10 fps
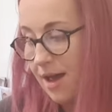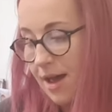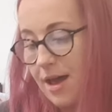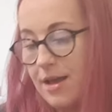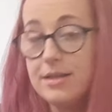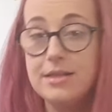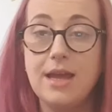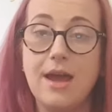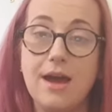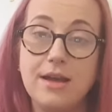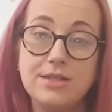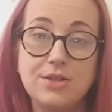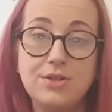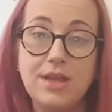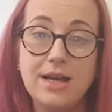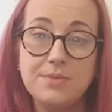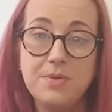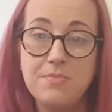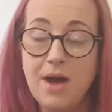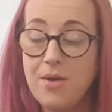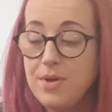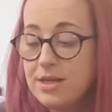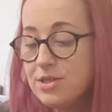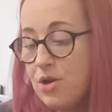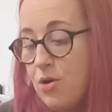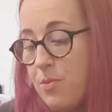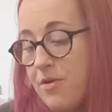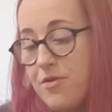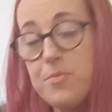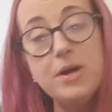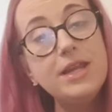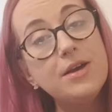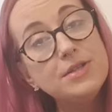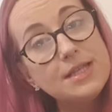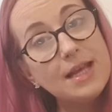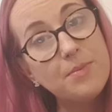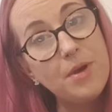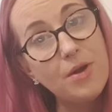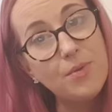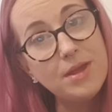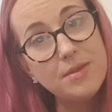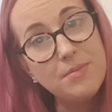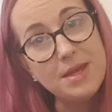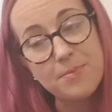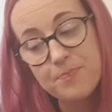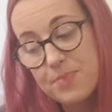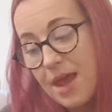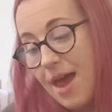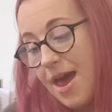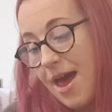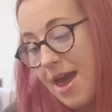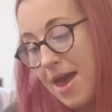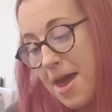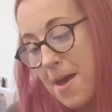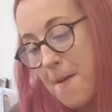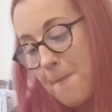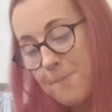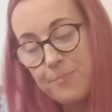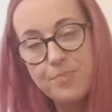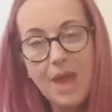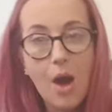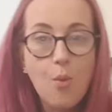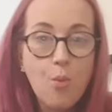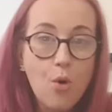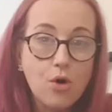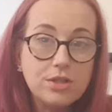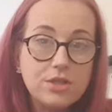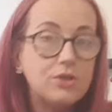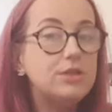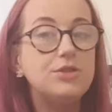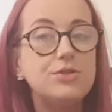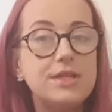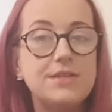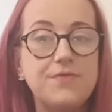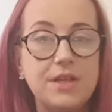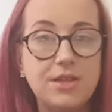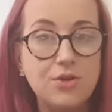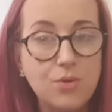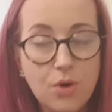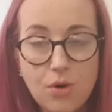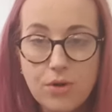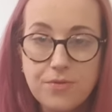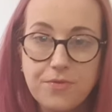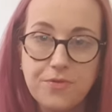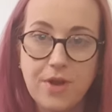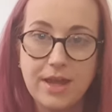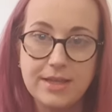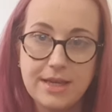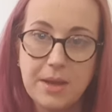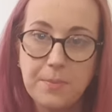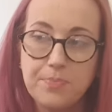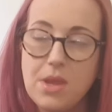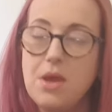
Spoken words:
And so that's been my week. So I hope everybody else has had a better week than me. I was going to do this video on Friday,